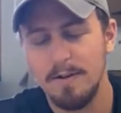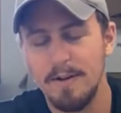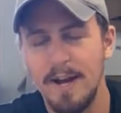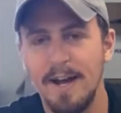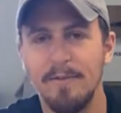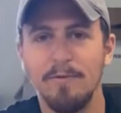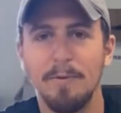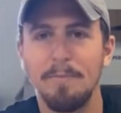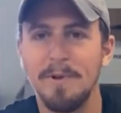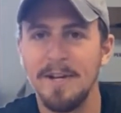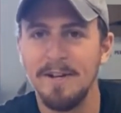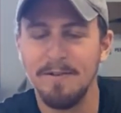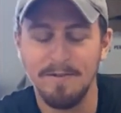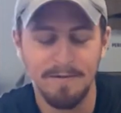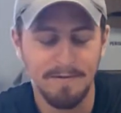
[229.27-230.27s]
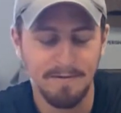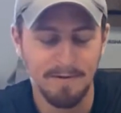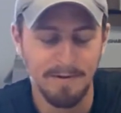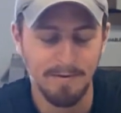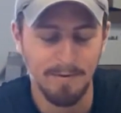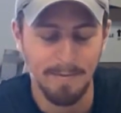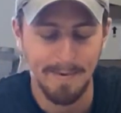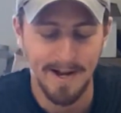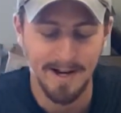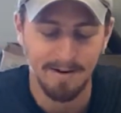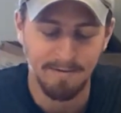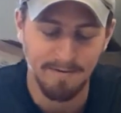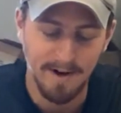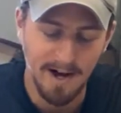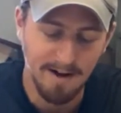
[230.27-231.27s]
and repeat for the remaining
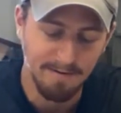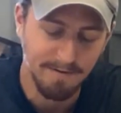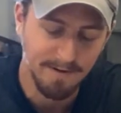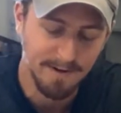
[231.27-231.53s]
5.